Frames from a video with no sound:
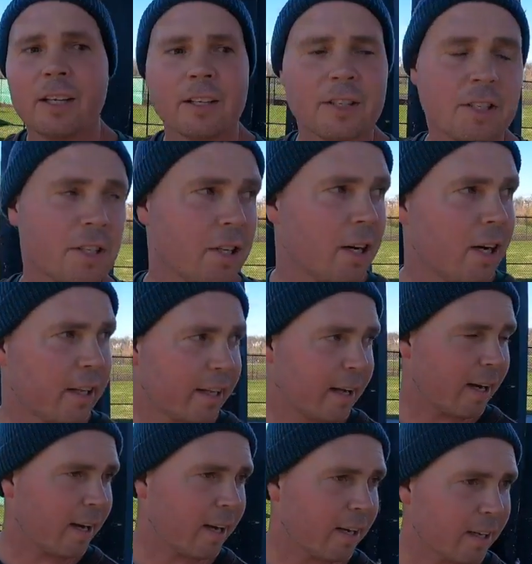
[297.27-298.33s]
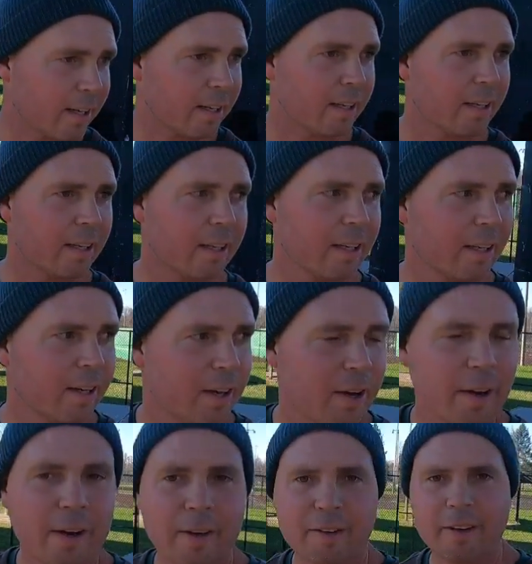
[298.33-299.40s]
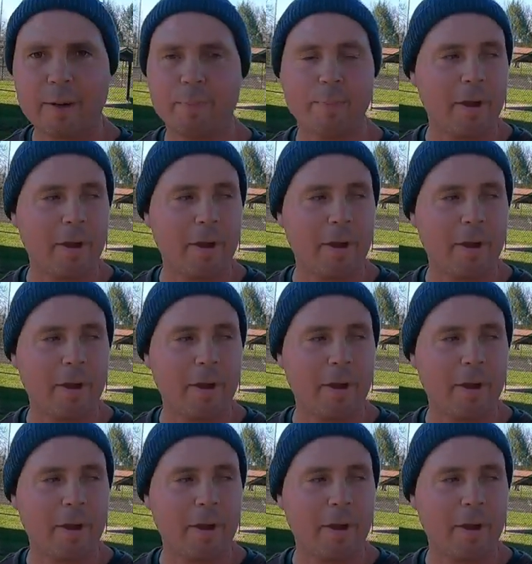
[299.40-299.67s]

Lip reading: This is good, like a very